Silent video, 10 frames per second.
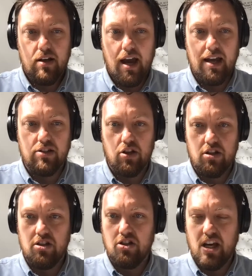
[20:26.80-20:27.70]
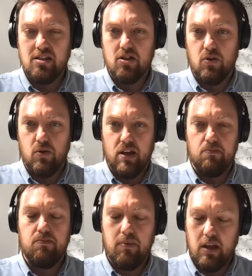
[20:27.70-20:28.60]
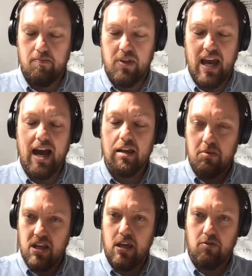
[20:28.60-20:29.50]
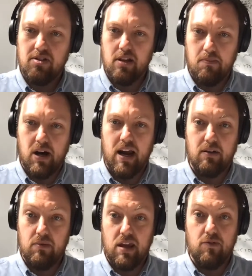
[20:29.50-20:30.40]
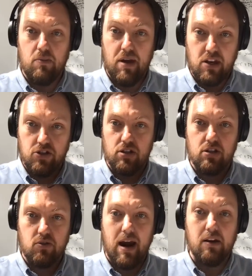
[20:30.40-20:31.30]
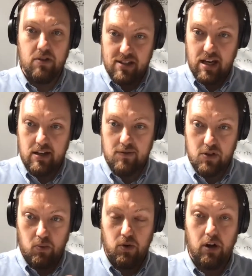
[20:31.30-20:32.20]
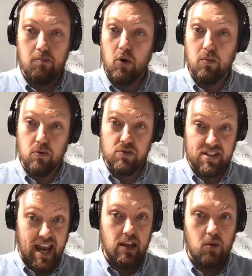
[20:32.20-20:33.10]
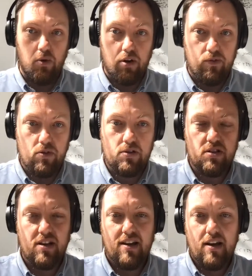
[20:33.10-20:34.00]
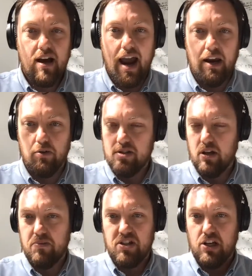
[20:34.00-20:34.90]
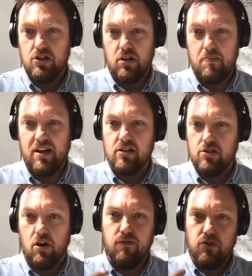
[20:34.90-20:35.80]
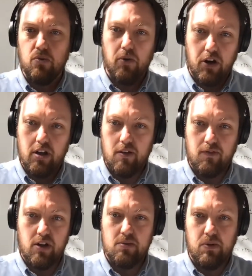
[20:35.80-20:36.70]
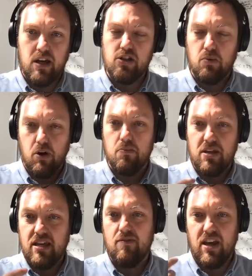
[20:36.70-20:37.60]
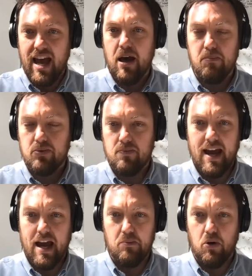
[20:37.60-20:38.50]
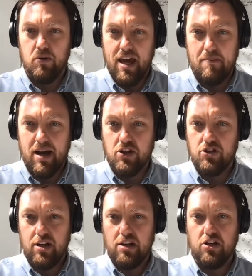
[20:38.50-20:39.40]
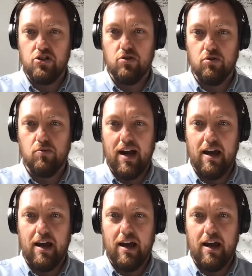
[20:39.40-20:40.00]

And so the suggestion or the argument here is that by giving pensioners greater incentives to work, more will stay in the workforce. And also potentially, because so few work in the first place, you won't be giving up all that much additional